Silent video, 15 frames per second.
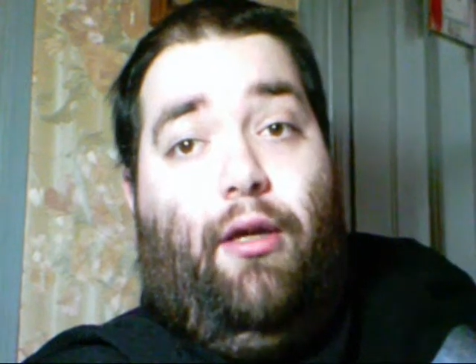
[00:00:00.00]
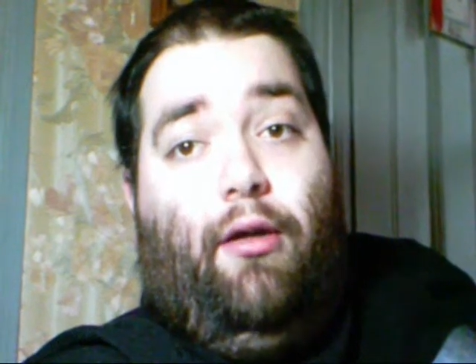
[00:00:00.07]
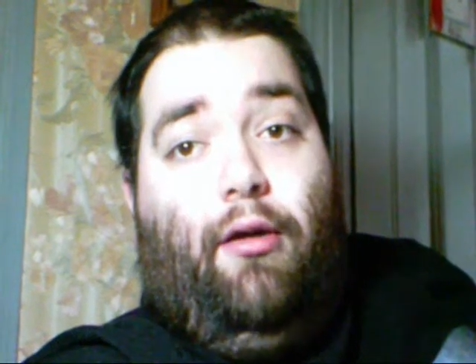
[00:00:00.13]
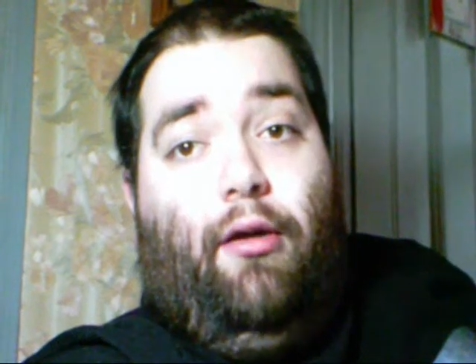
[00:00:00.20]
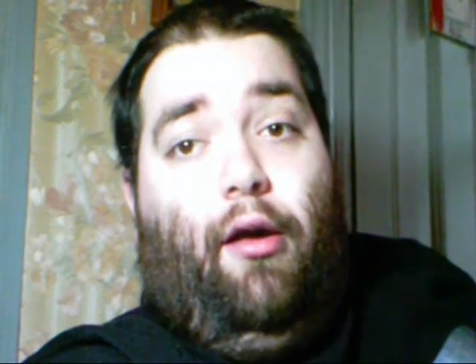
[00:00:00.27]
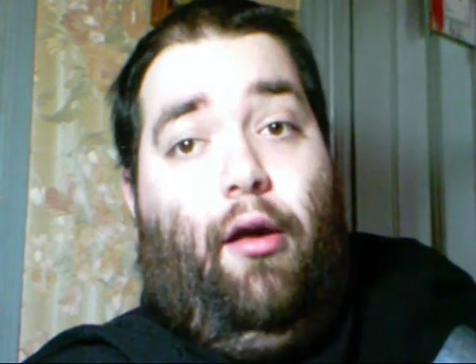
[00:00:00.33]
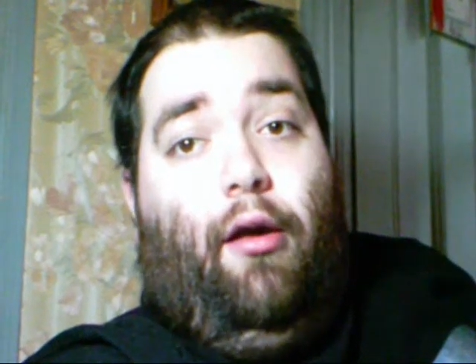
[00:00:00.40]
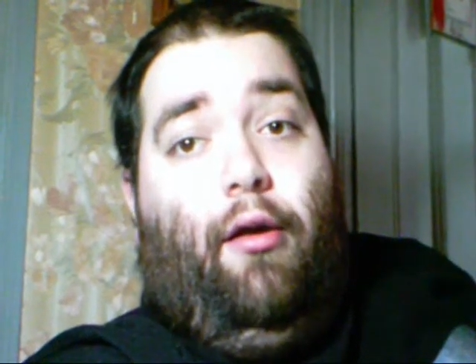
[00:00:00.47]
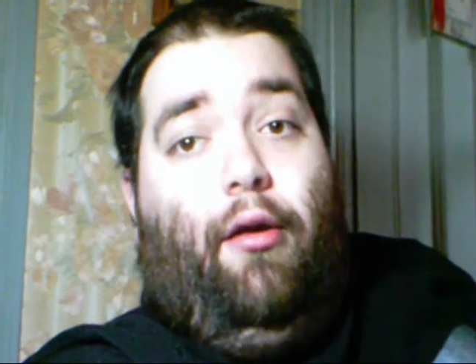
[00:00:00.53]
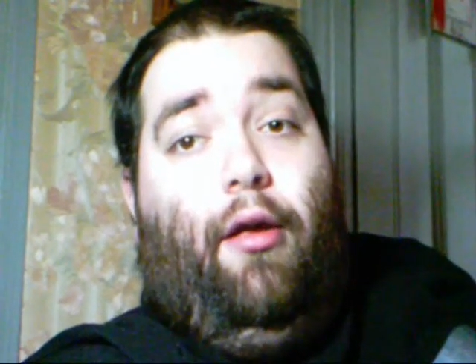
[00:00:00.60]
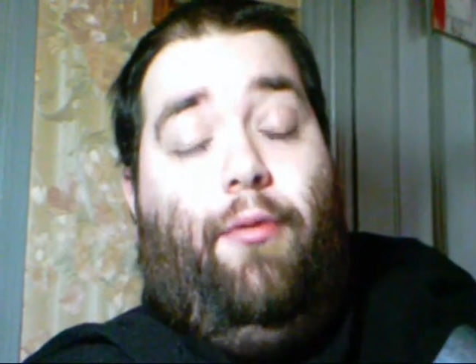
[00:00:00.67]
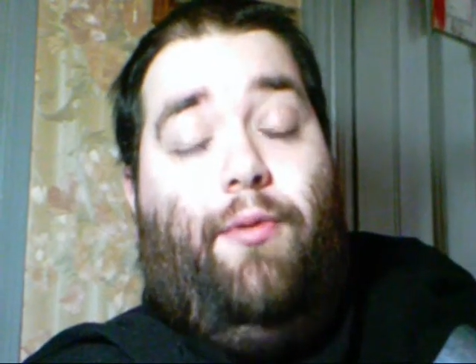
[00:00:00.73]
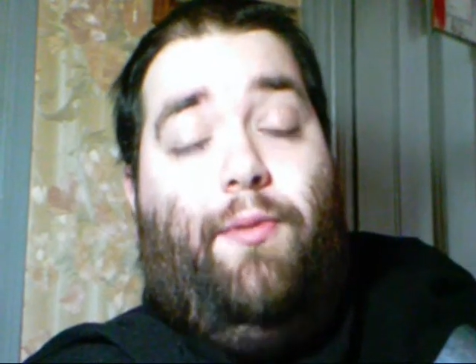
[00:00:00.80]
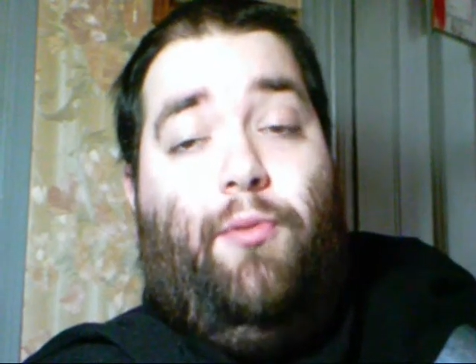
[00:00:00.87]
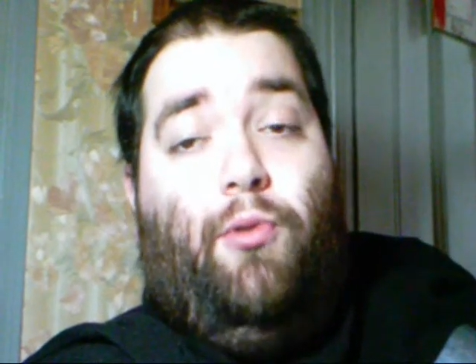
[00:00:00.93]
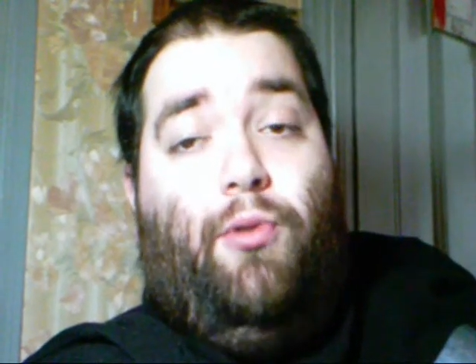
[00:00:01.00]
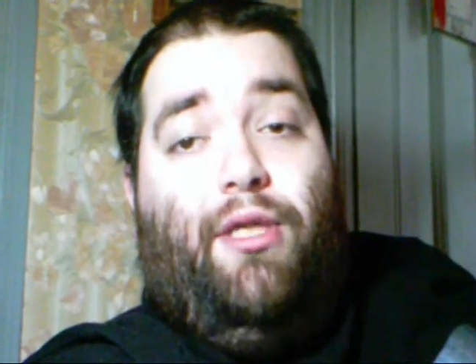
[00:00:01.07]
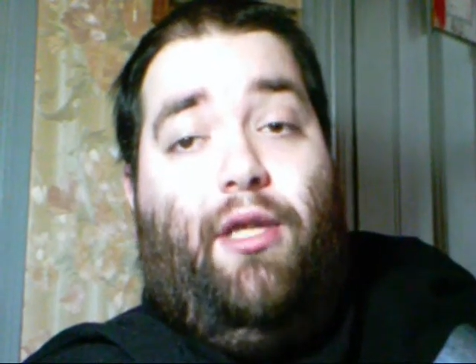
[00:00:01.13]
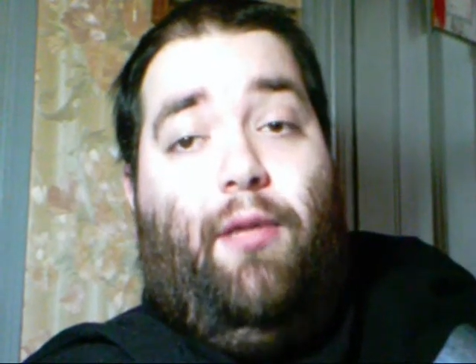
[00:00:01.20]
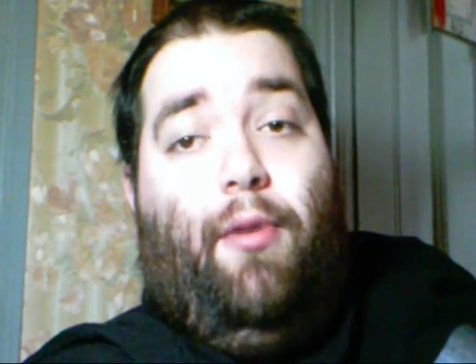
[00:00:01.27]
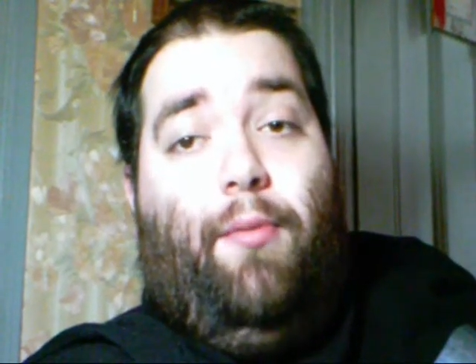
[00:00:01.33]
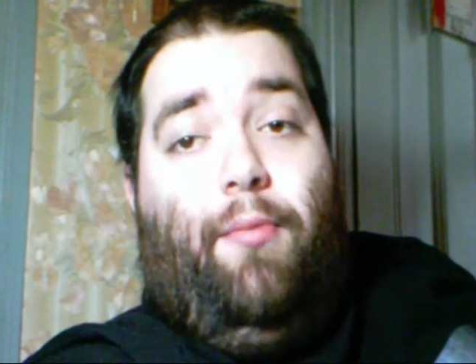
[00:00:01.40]
Helps boost
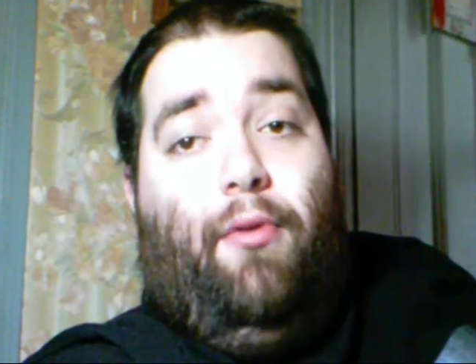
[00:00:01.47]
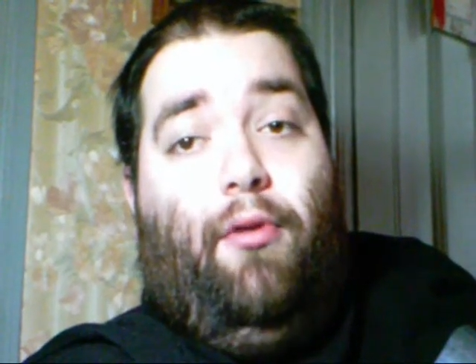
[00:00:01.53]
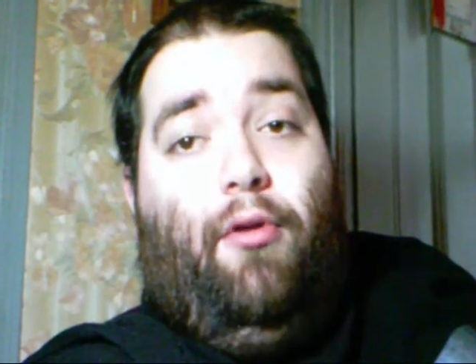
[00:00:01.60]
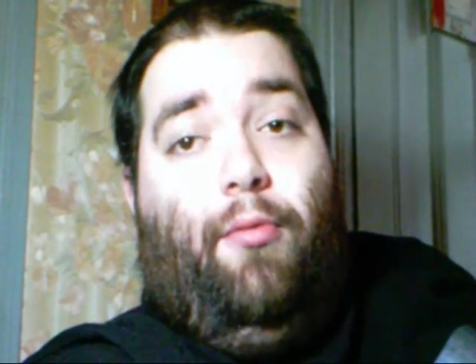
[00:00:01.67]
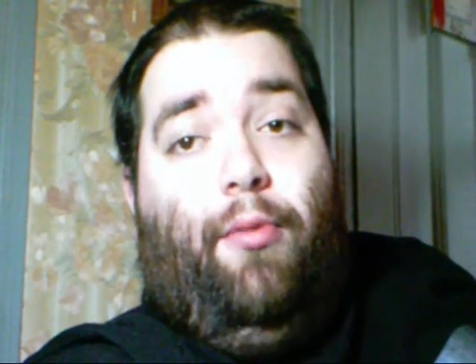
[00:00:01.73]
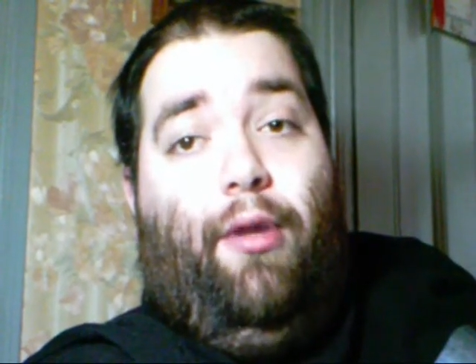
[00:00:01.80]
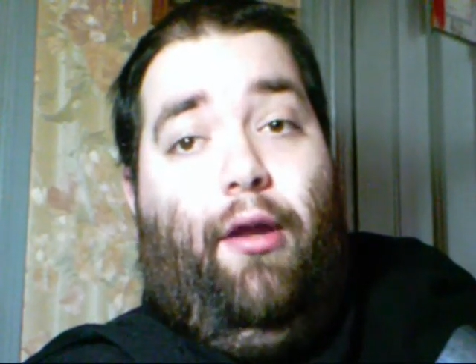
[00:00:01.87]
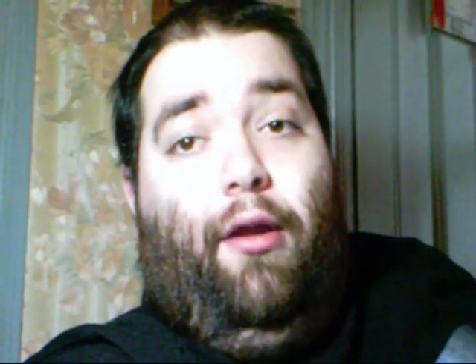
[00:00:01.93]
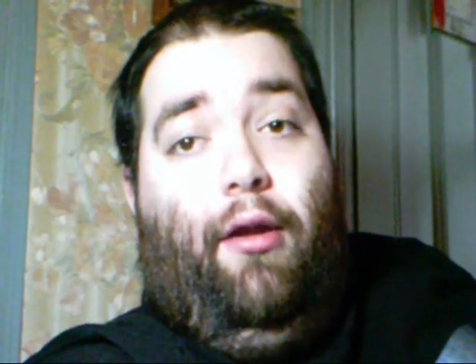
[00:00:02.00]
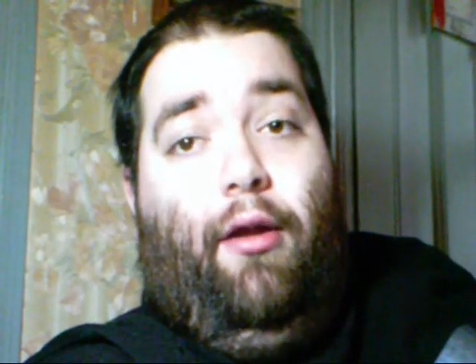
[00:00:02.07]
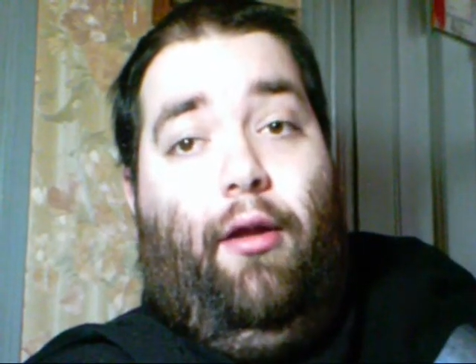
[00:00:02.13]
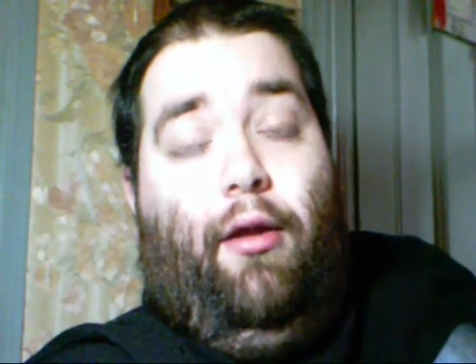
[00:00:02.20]
him up a little bit.